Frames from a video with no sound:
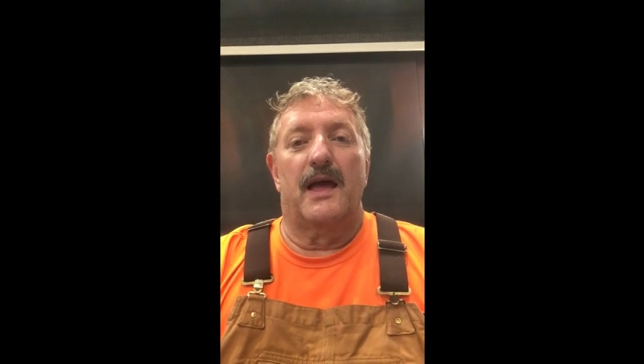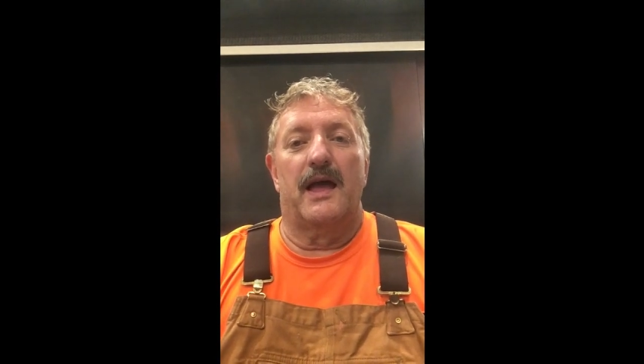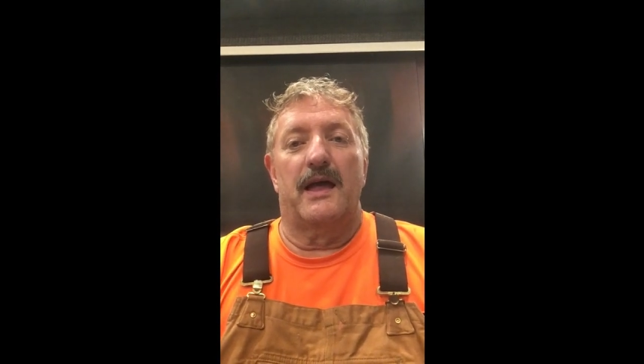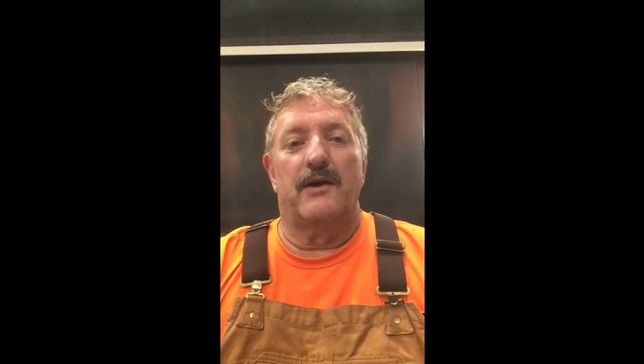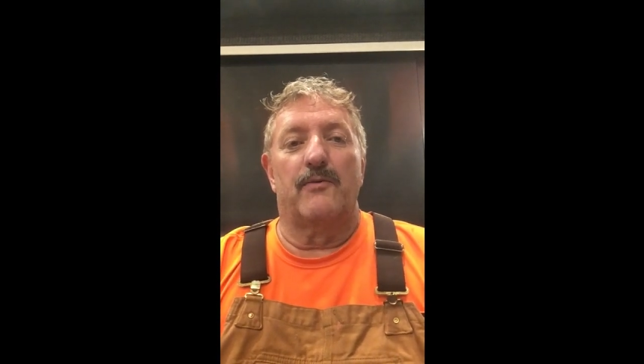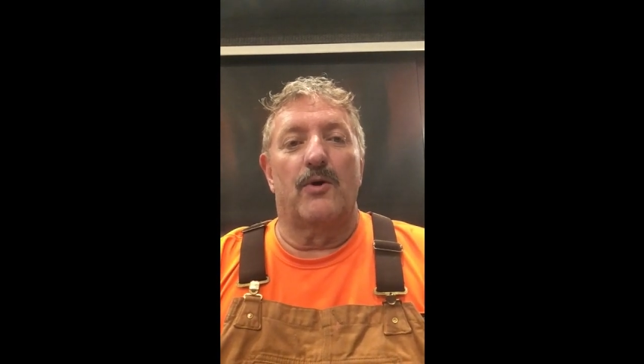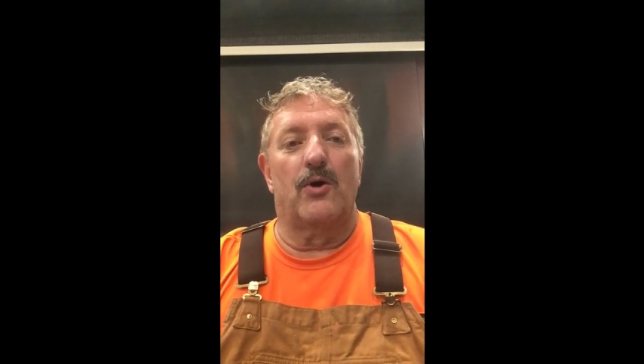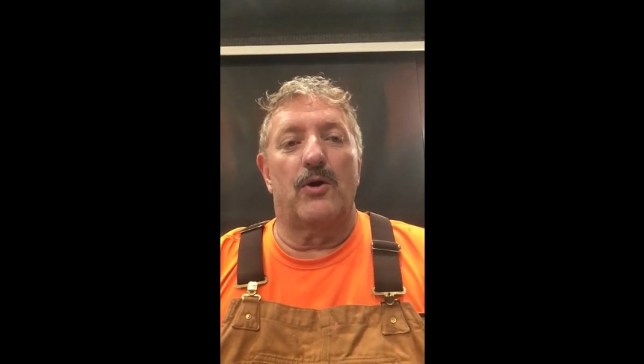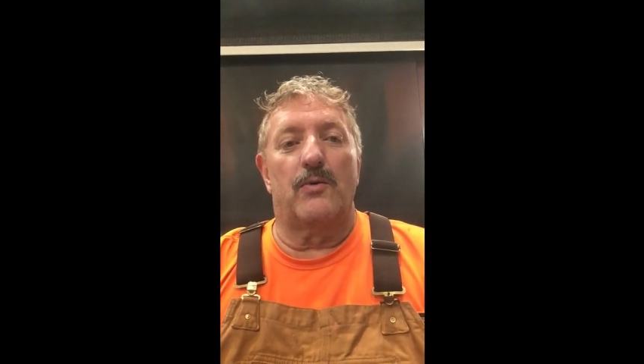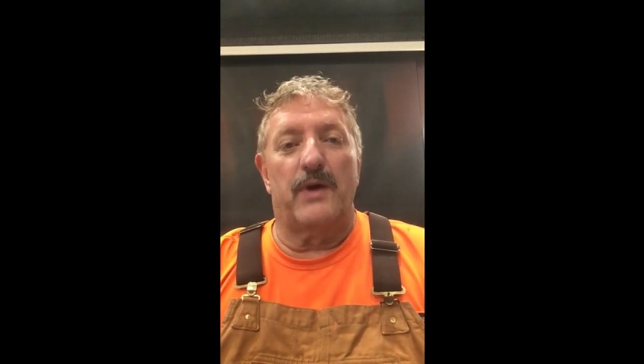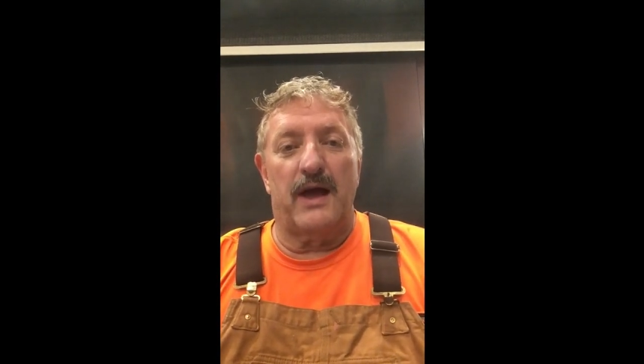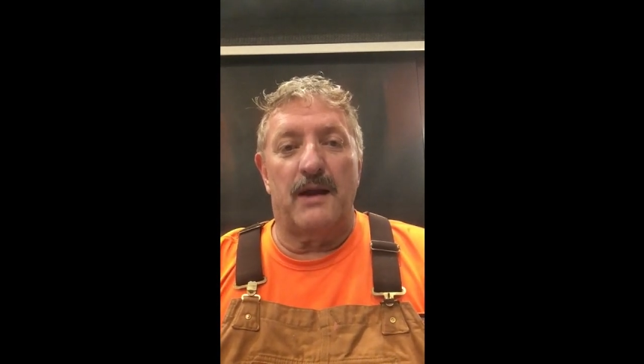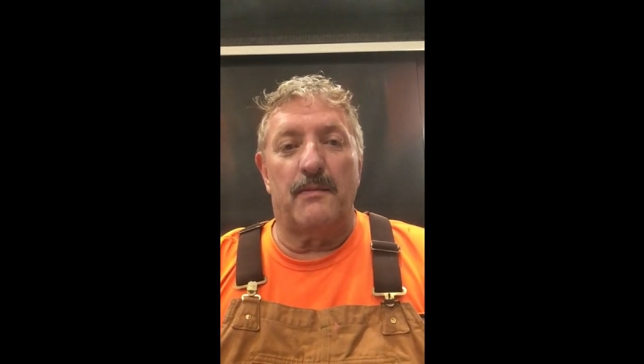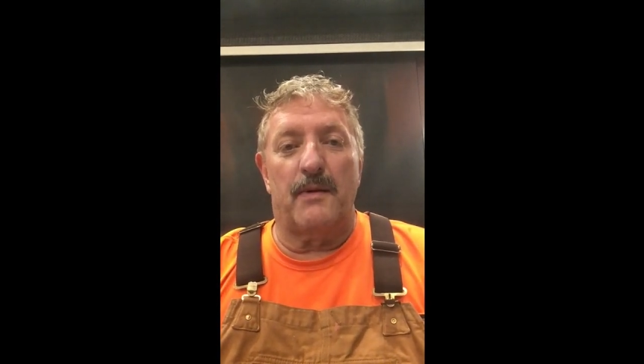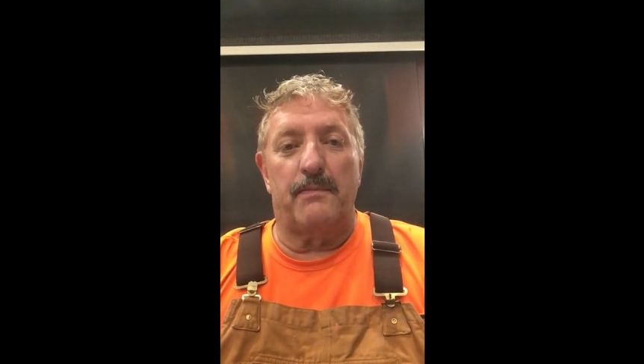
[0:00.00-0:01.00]
and roll
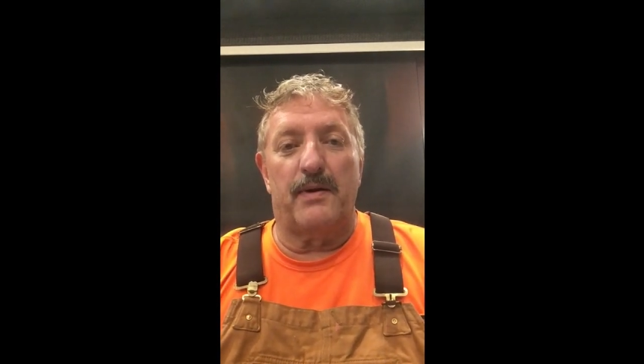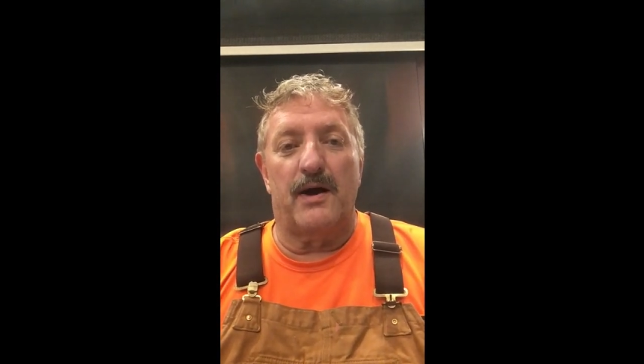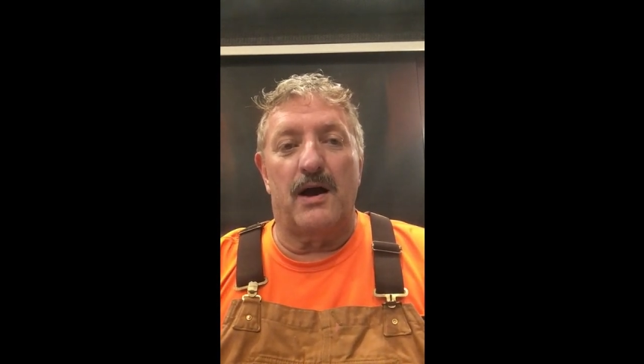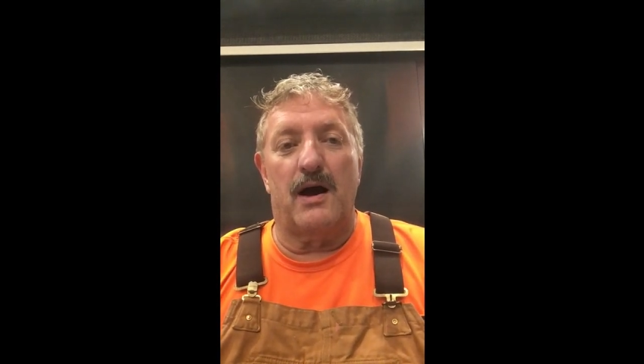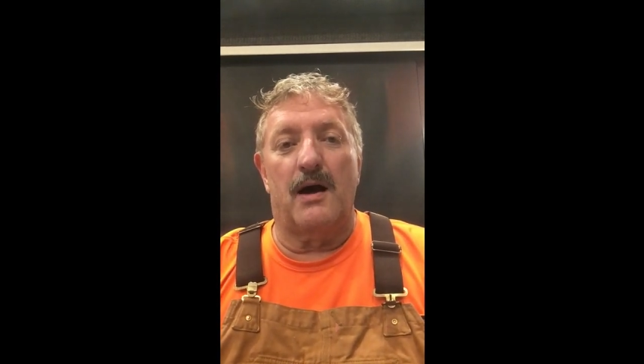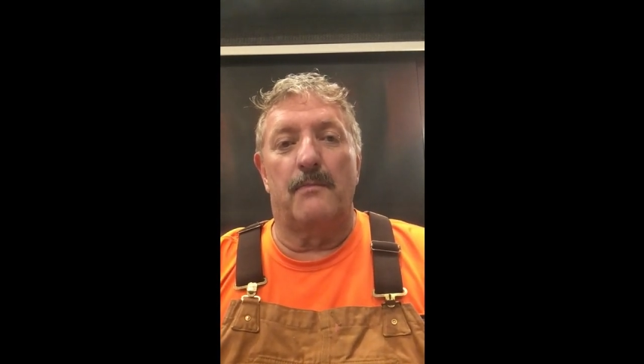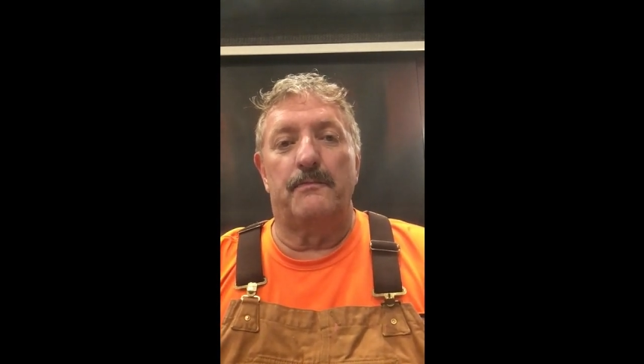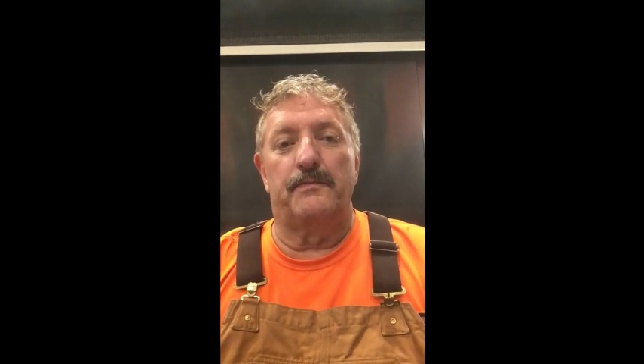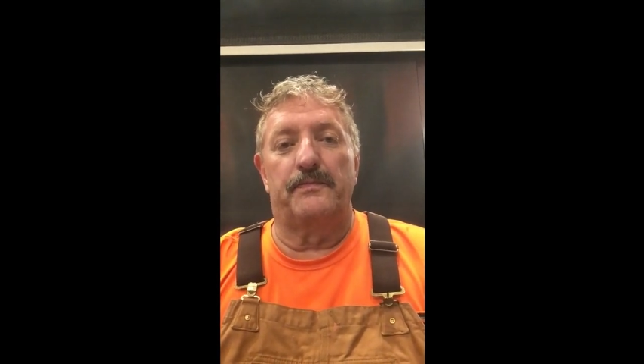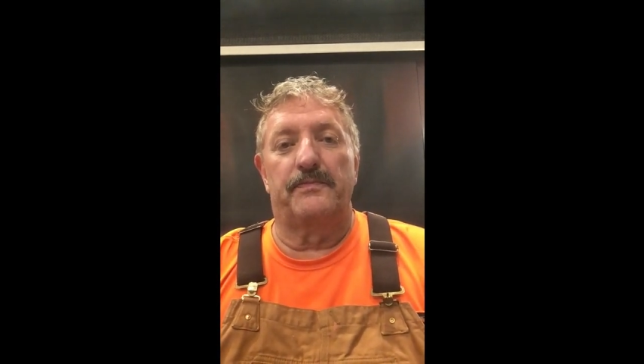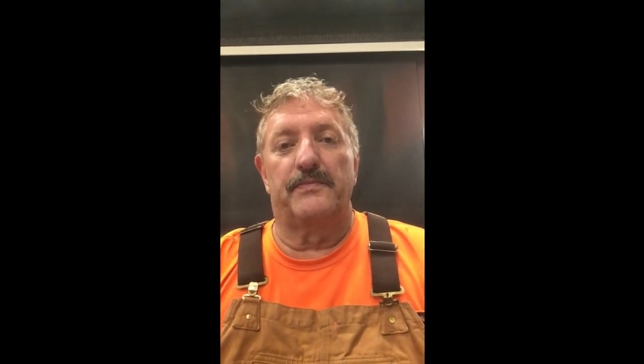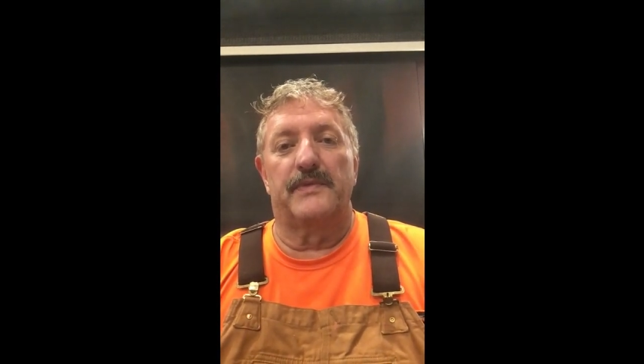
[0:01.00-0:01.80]
around in my palm.